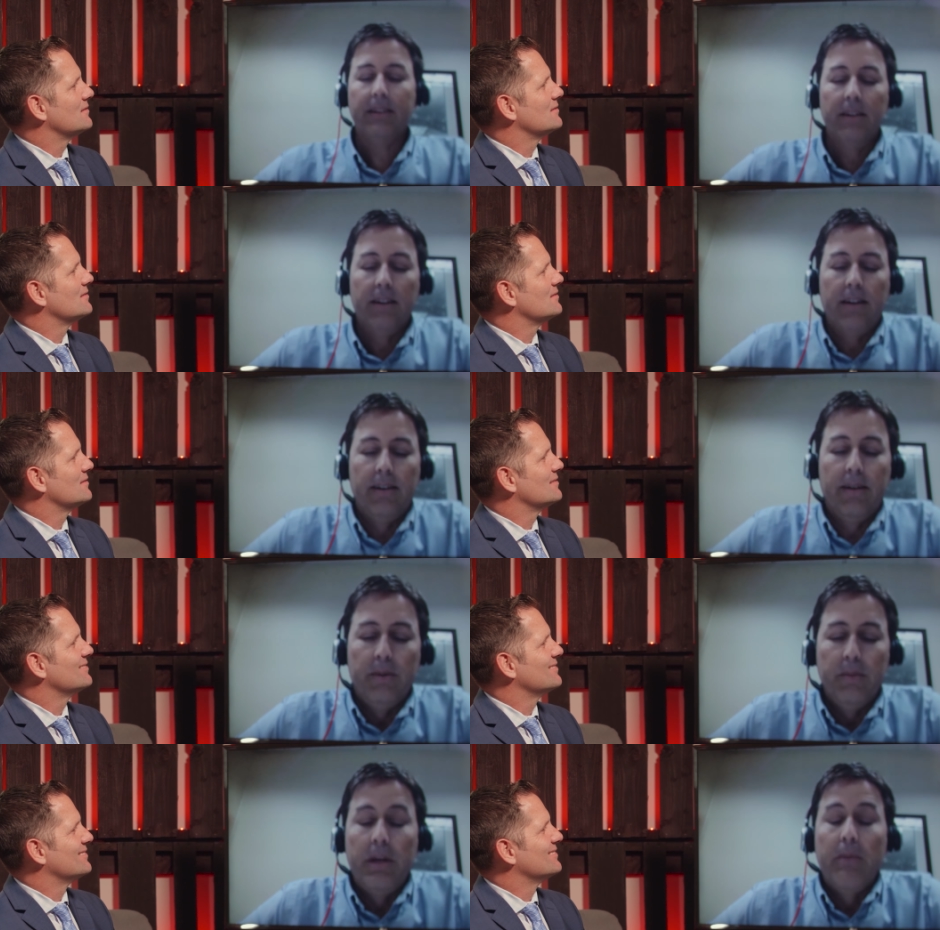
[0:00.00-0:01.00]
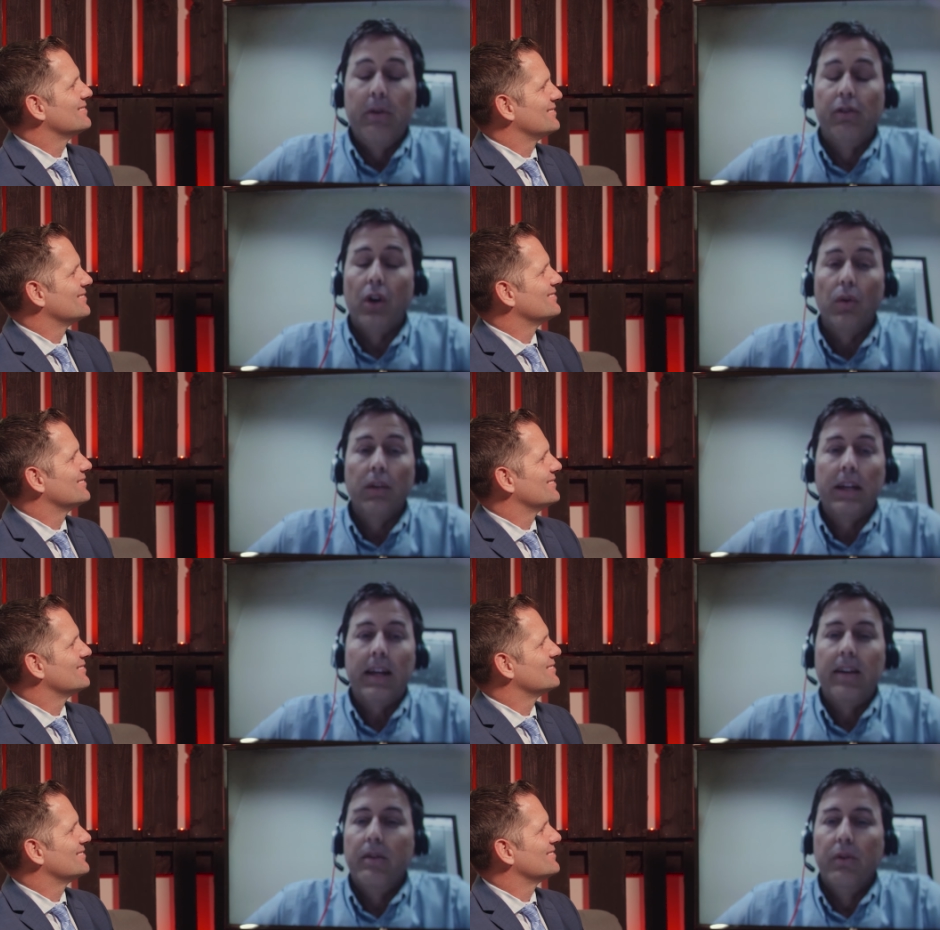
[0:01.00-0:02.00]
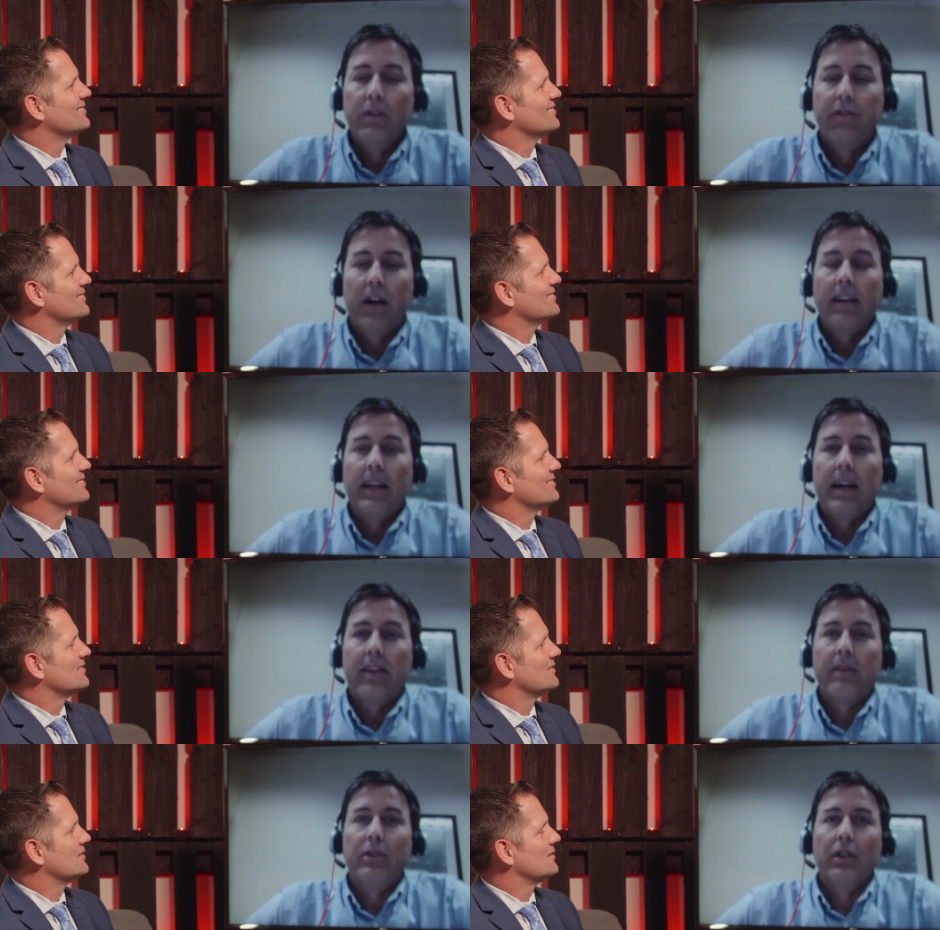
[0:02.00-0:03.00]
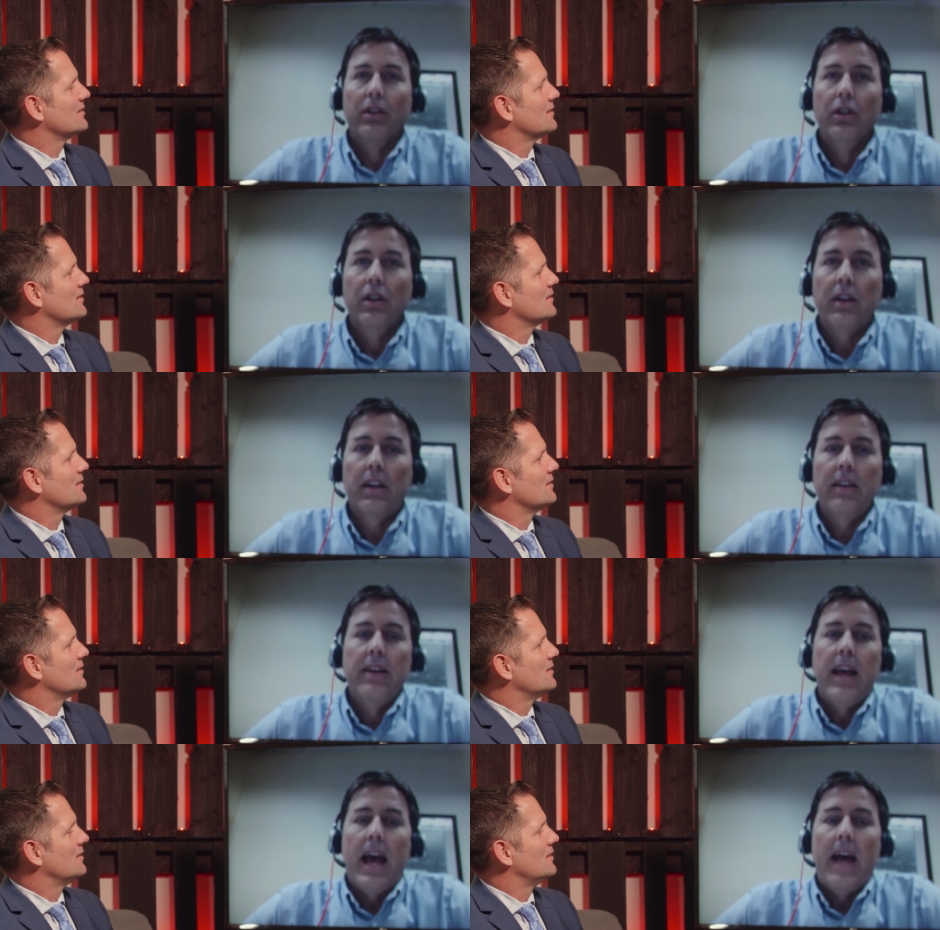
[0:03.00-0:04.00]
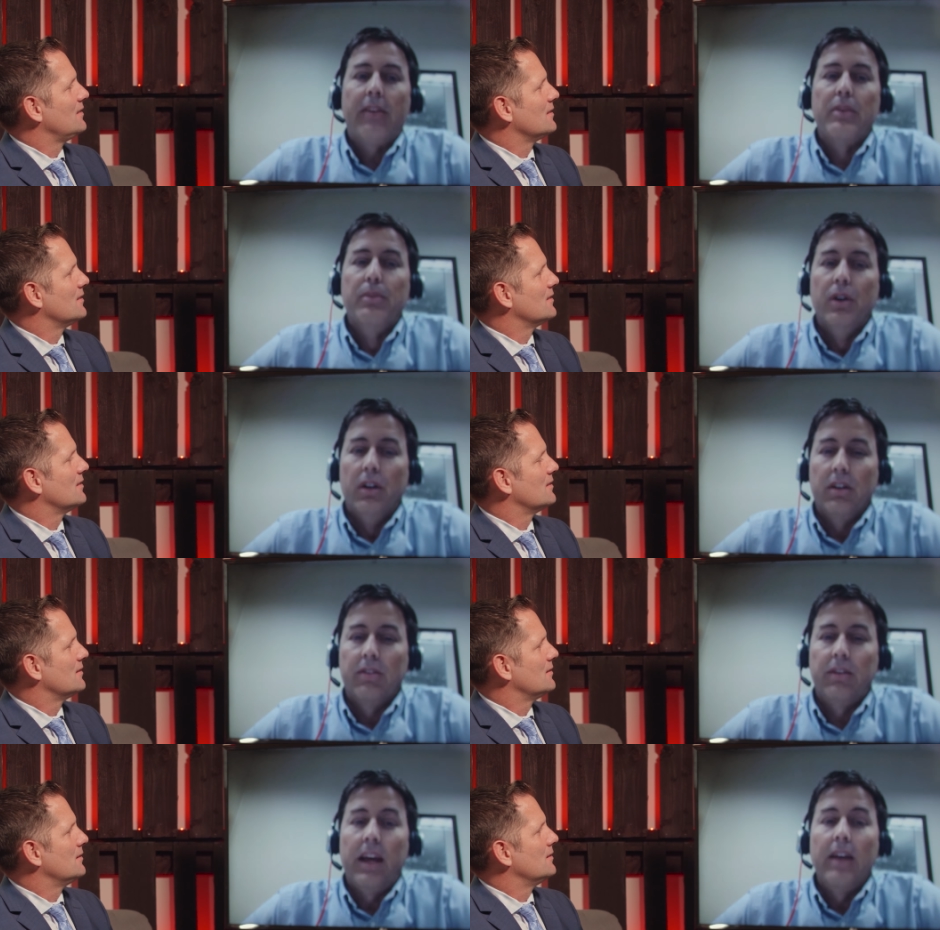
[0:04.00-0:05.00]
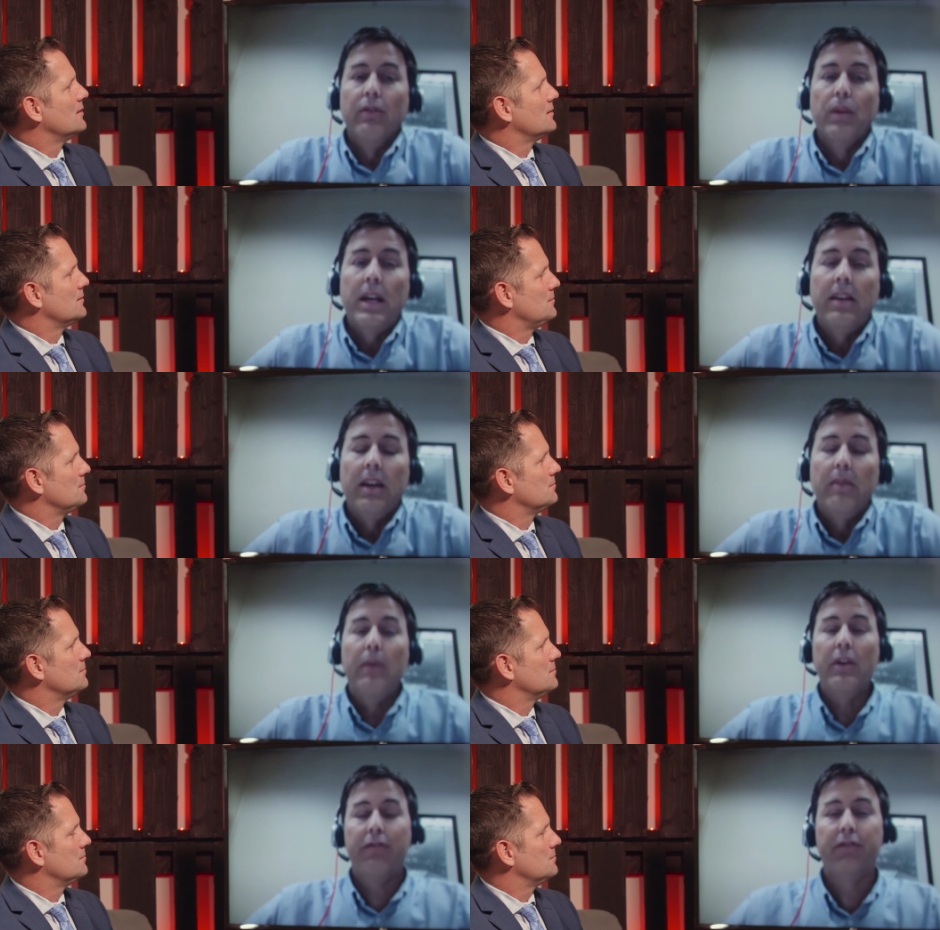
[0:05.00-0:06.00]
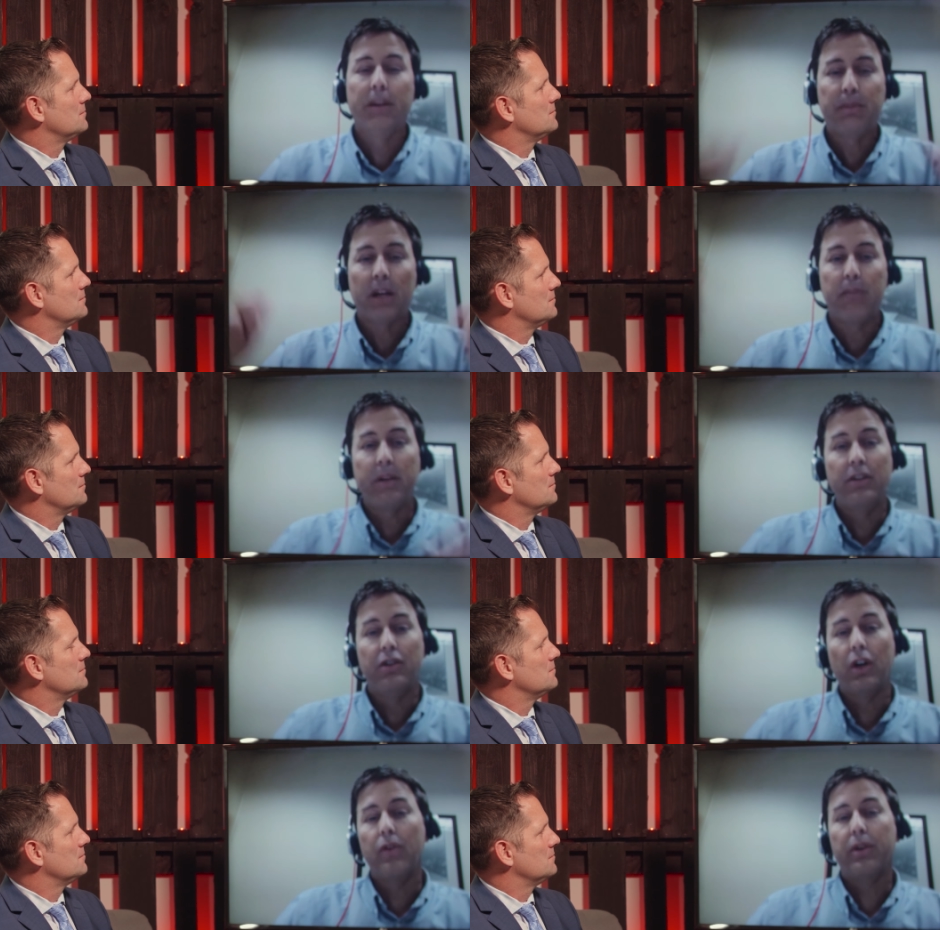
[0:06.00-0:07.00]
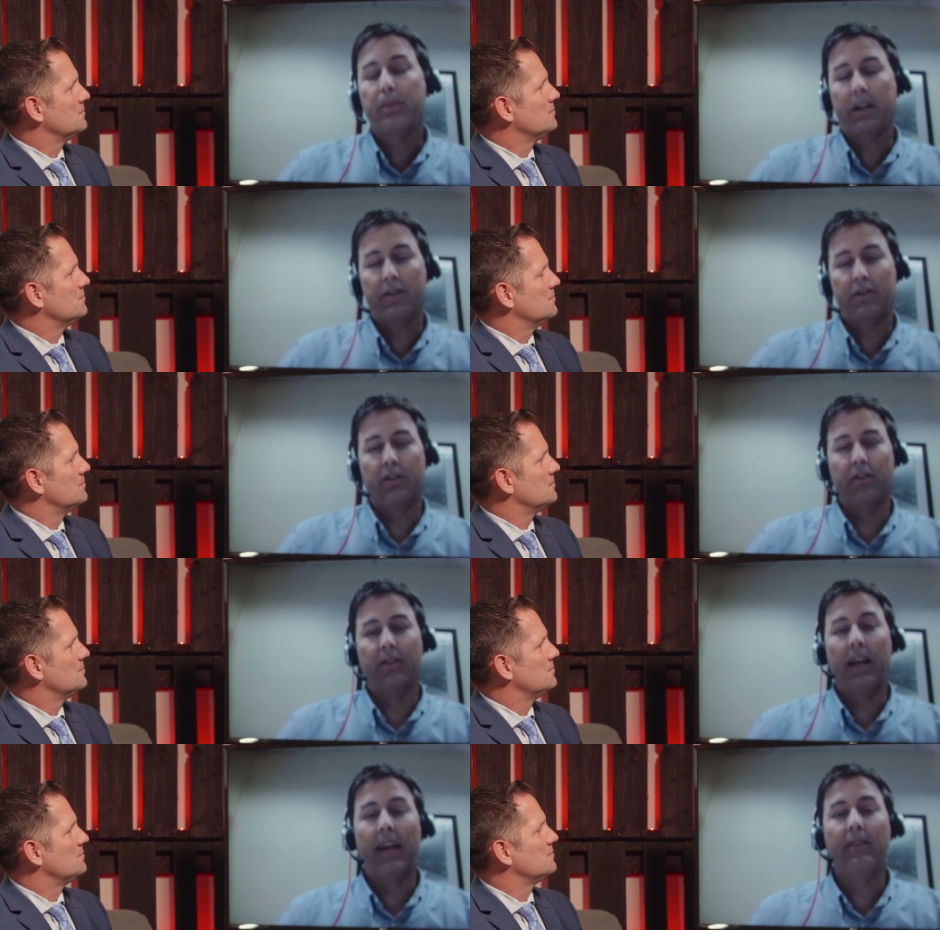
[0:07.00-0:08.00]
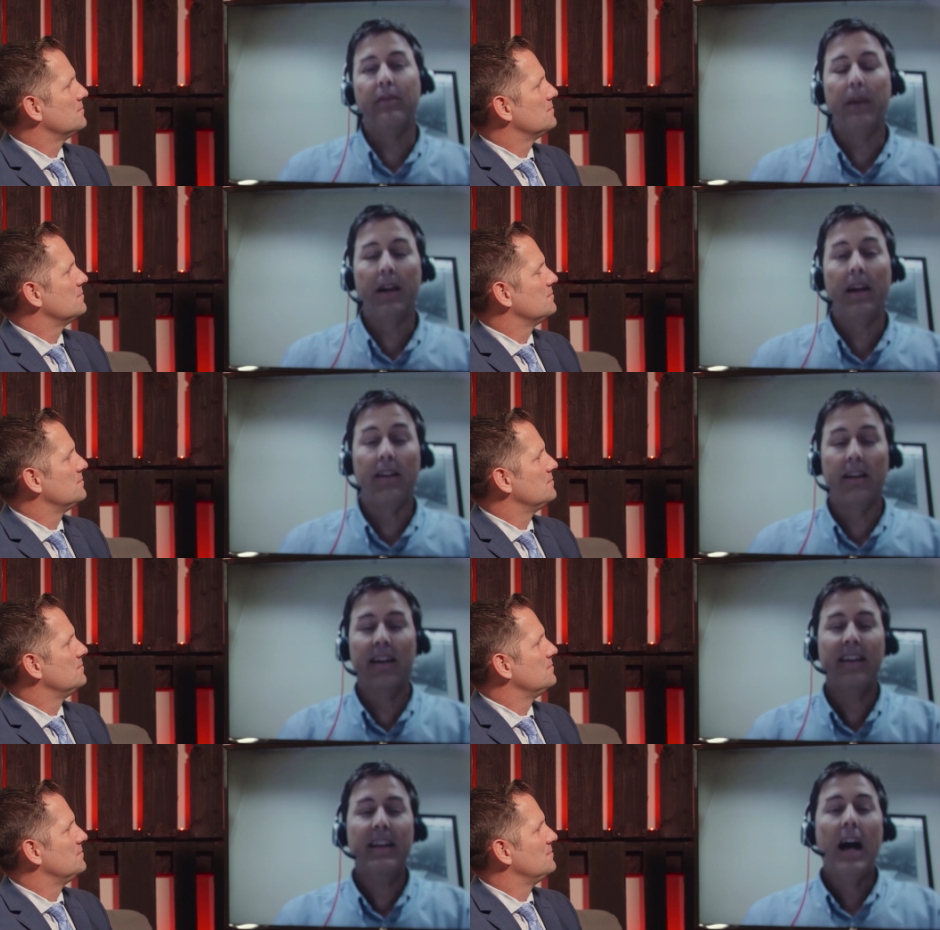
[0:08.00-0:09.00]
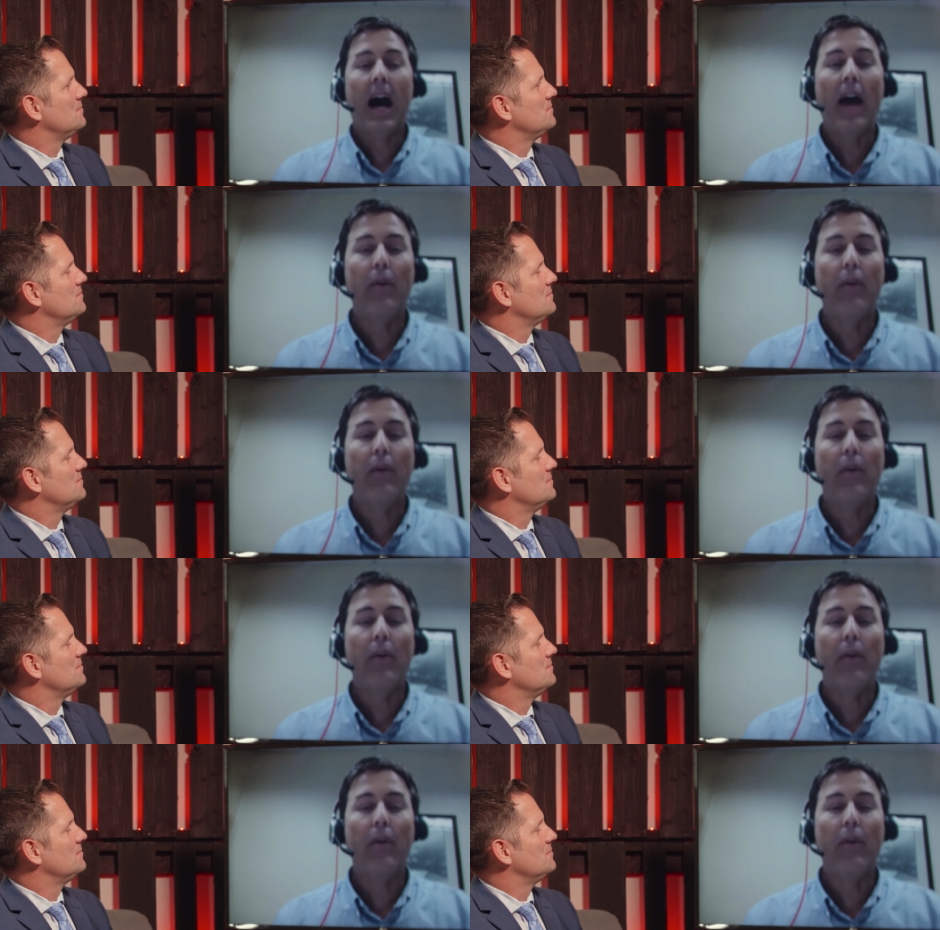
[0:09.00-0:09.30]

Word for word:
Speaker 1: Uh, but it was only when we finally got them to look at the books and read them, and we flipped up and showed the pictures, and and